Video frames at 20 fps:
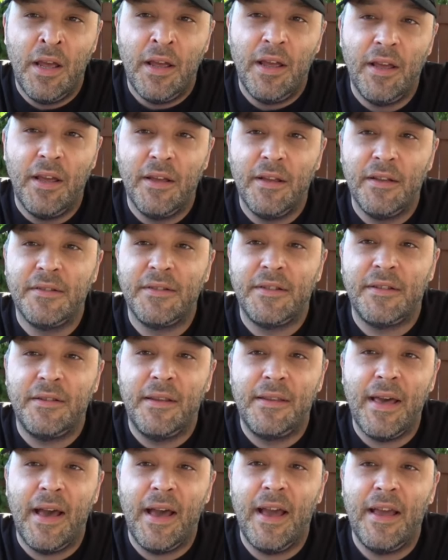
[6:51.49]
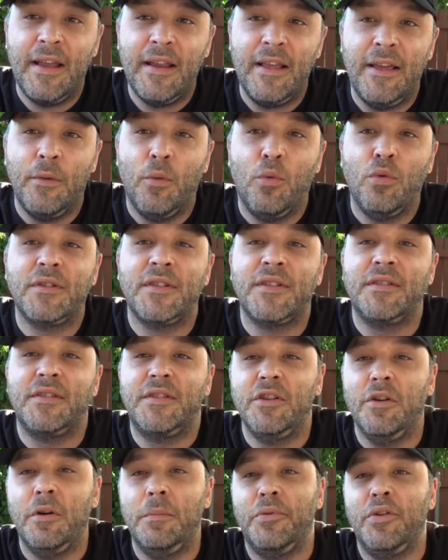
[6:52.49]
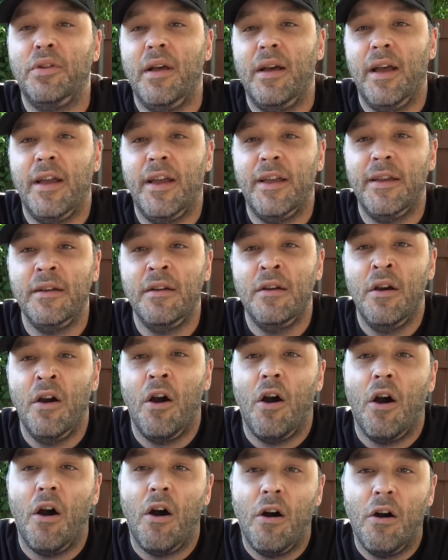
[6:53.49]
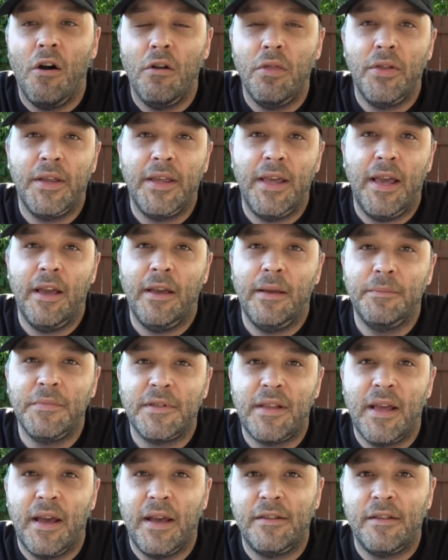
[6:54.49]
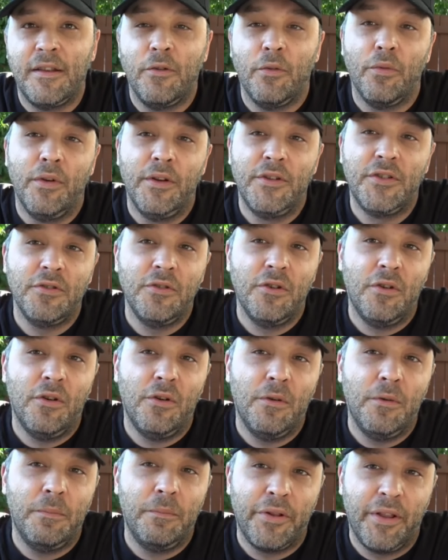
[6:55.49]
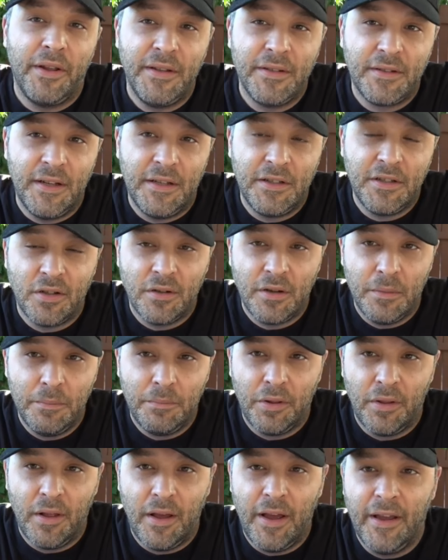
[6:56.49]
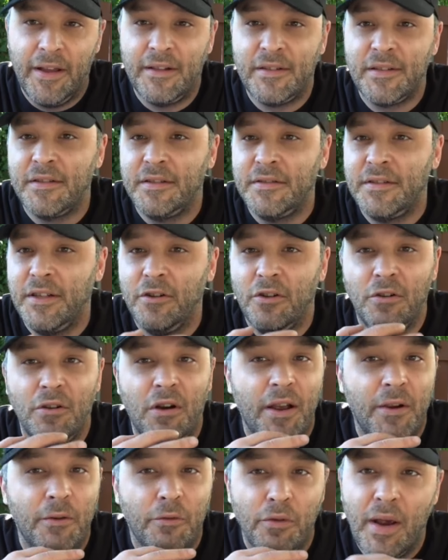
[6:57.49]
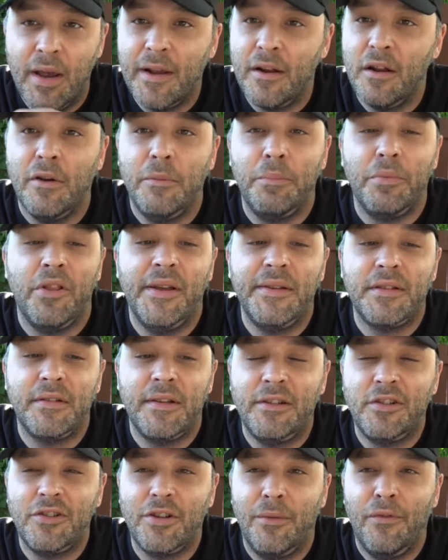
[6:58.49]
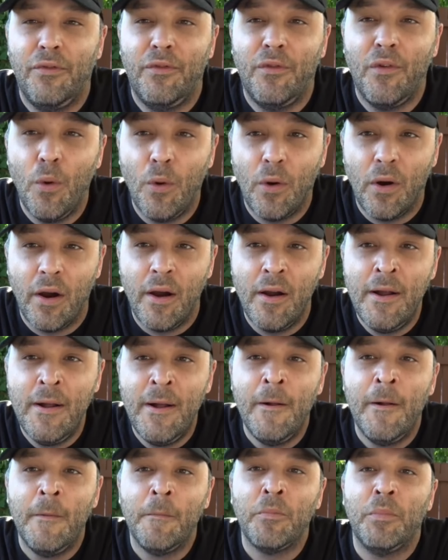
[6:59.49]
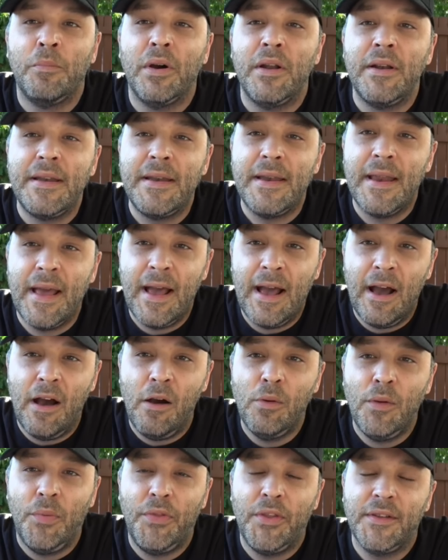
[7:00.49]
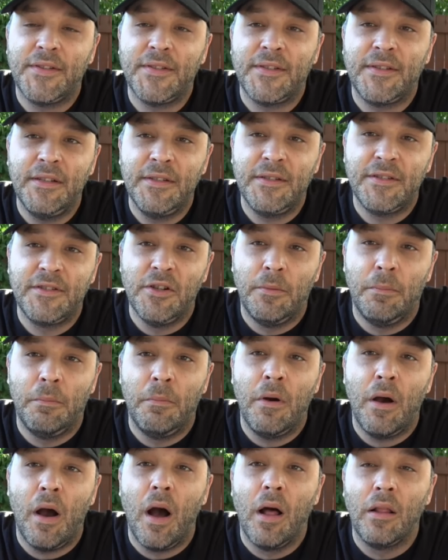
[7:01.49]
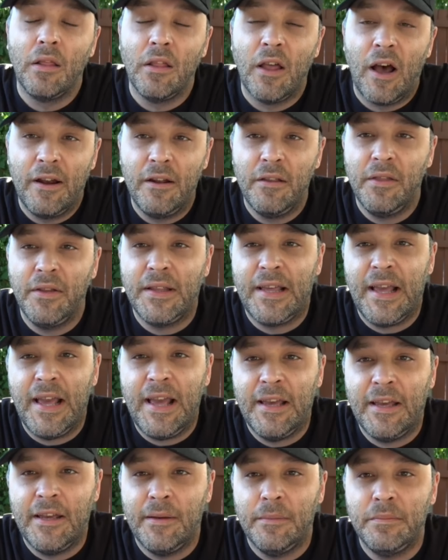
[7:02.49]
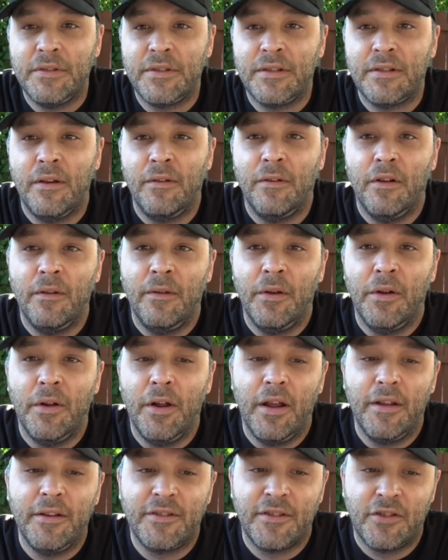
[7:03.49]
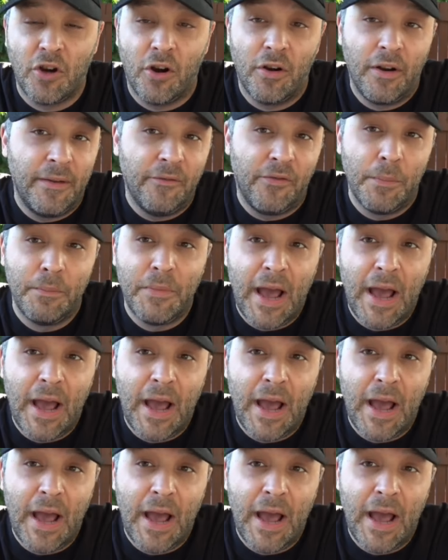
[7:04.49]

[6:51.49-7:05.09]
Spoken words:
is that it will still play all the games that the original PlayStation can play. It's still a regular PlayStation 4, but now with this system, a lot of the games starting from